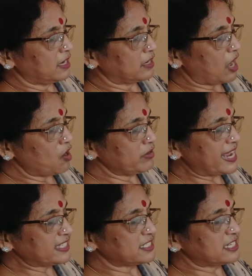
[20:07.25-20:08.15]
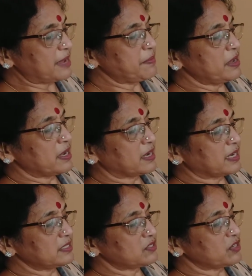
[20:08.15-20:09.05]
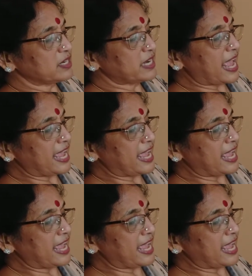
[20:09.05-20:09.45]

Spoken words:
Now next step, construct